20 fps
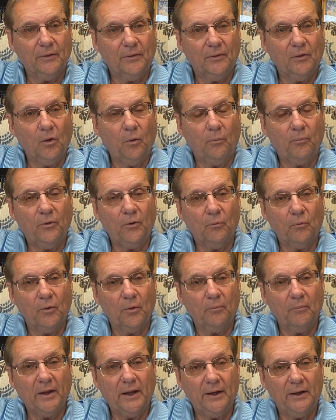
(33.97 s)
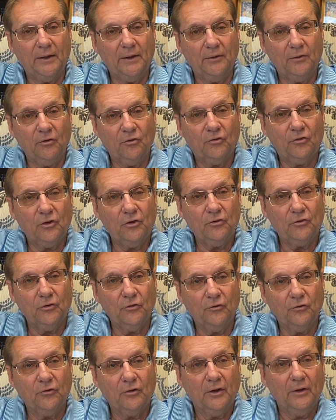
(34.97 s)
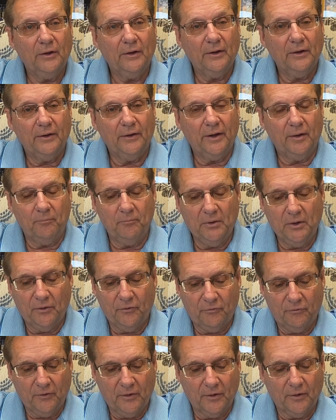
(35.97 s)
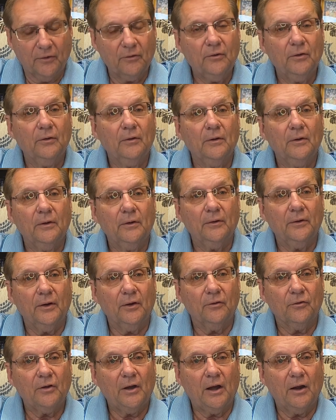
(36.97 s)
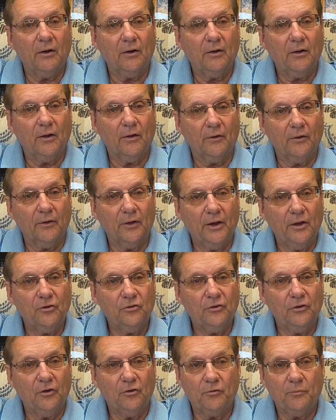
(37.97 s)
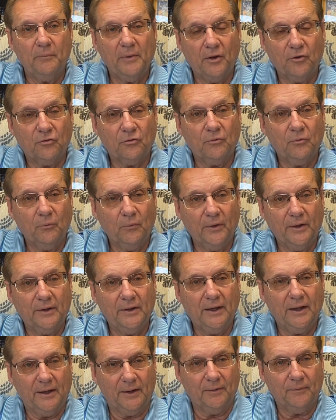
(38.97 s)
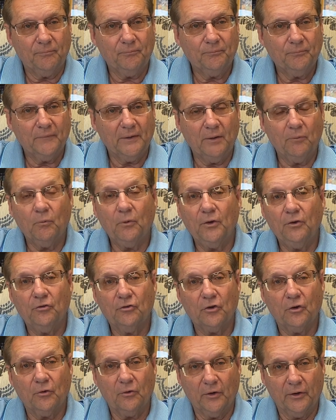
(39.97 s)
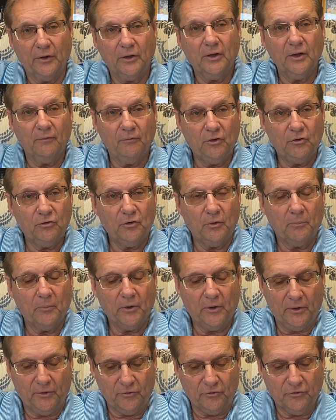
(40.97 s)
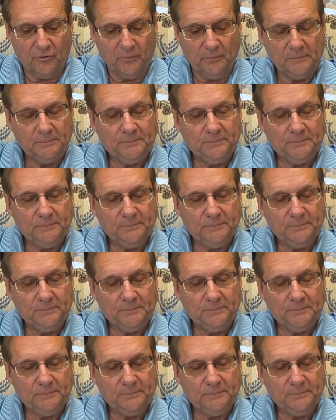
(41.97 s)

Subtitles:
hope that we're making decisions that benefit the entire congregation as best we can. And we certainly covet your prayers.